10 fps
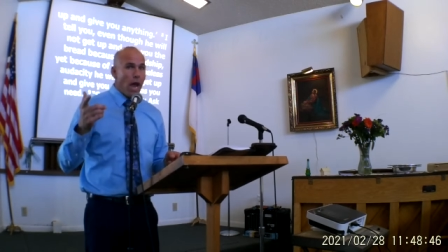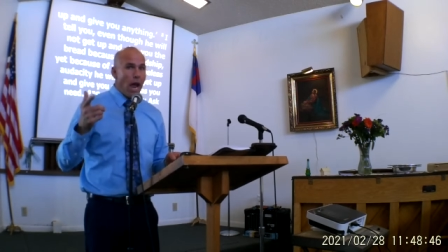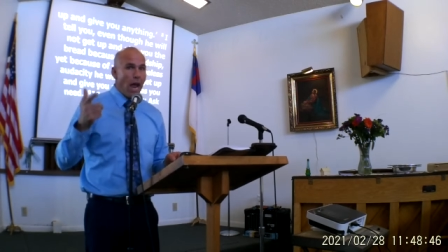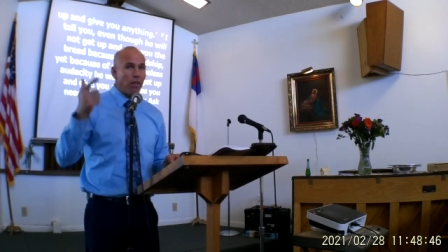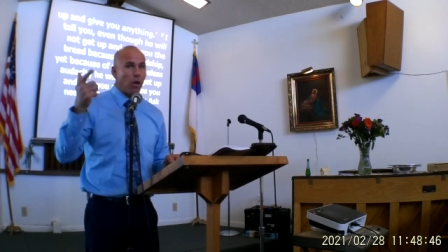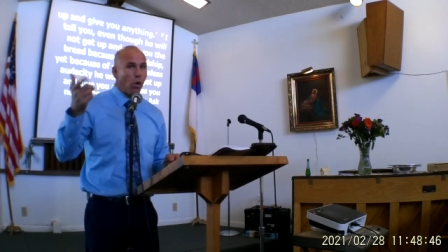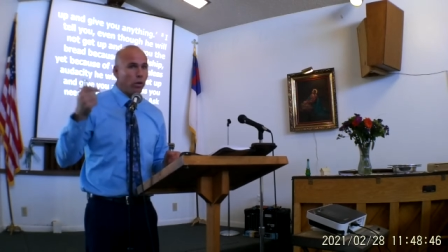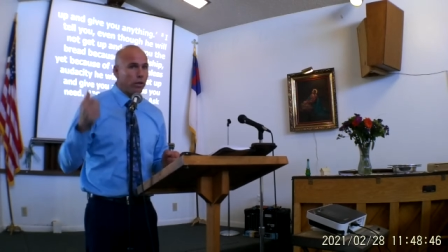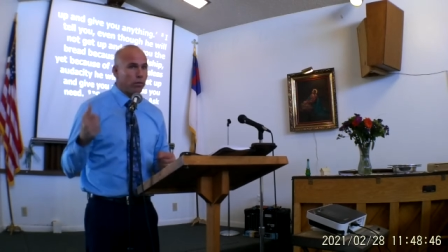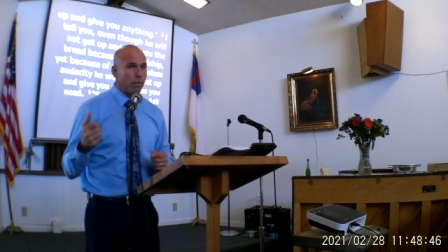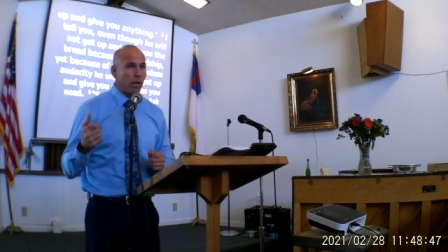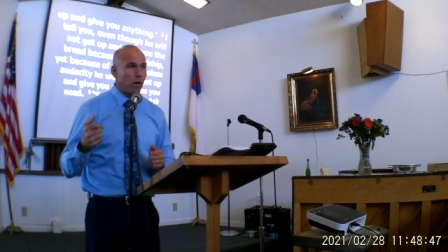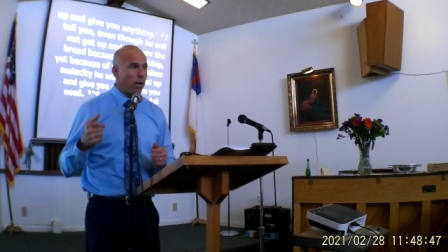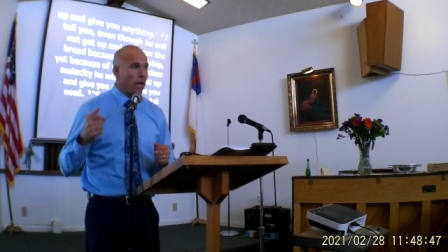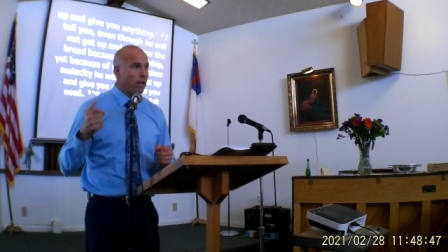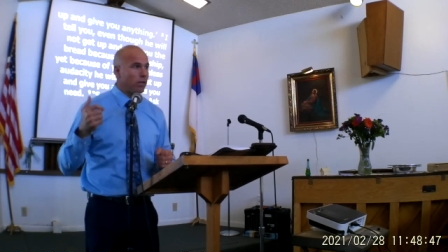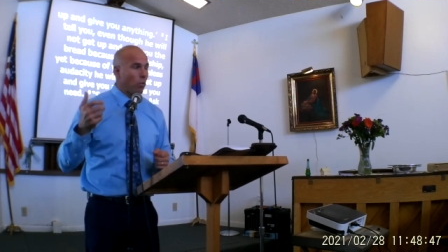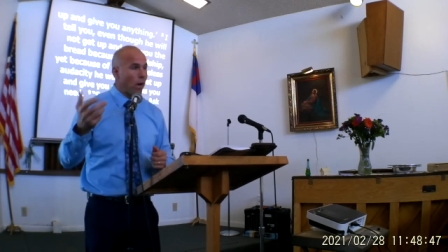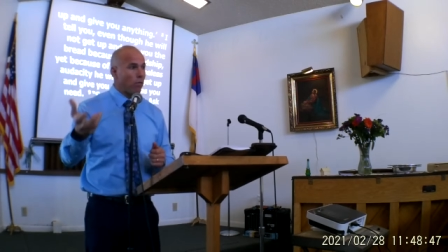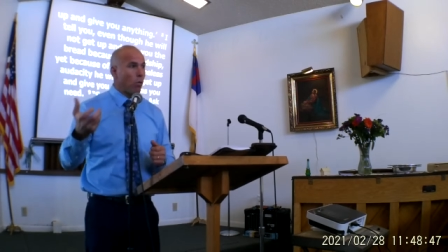and the Holy Spirit is
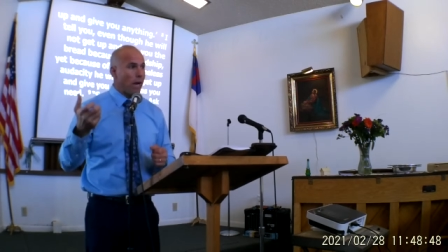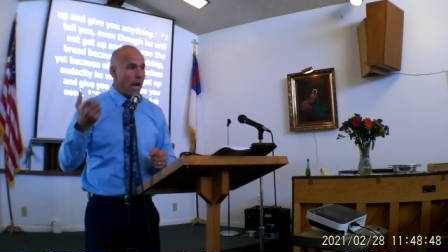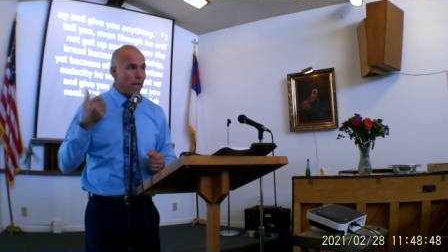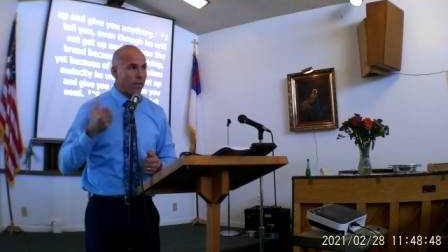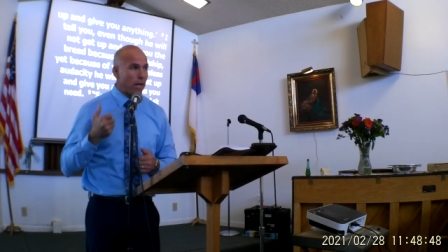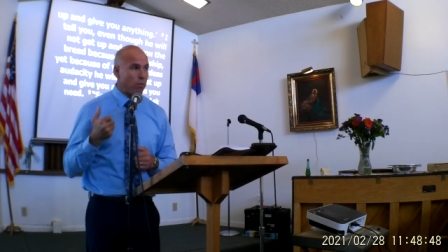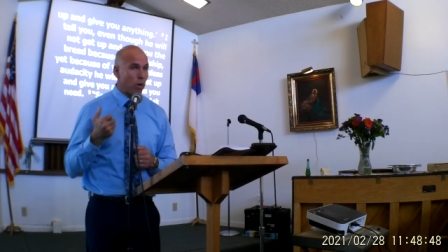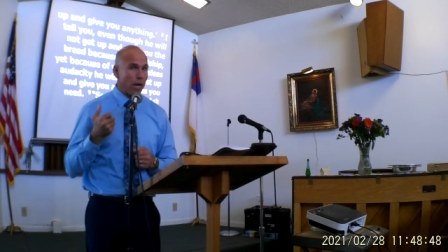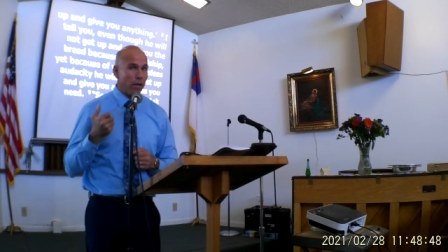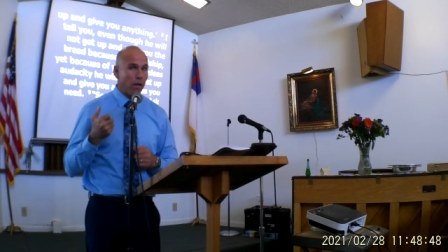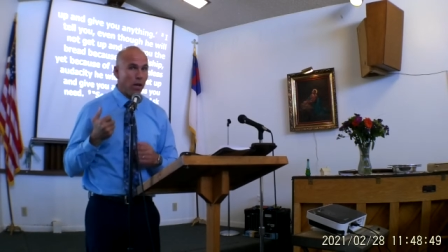whenever we ate that bread.